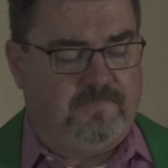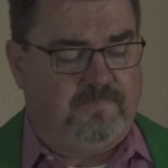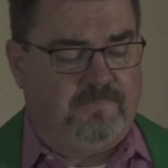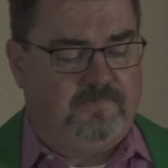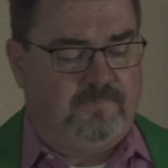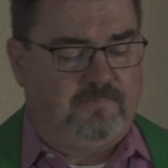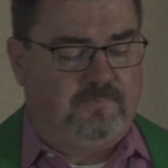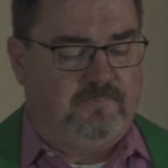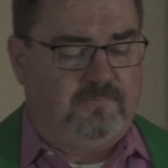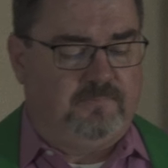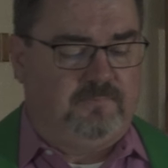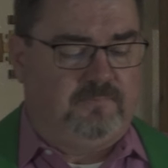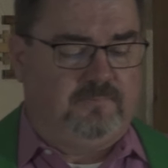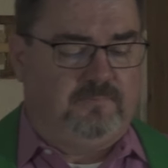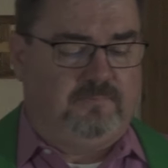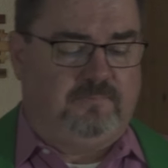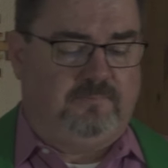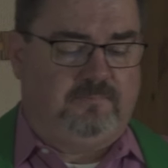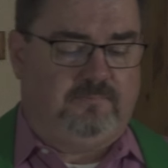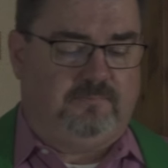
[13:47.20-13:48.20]

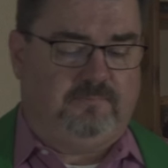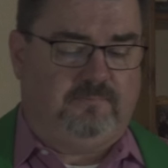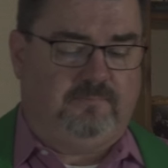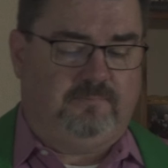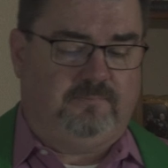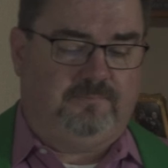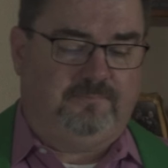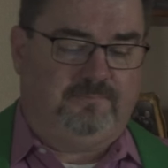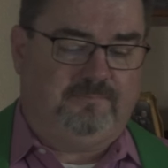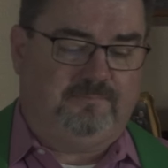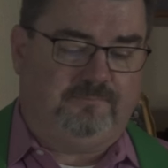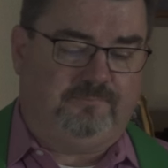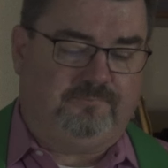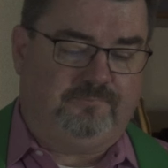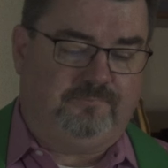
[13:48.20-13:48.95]
Nothing is said.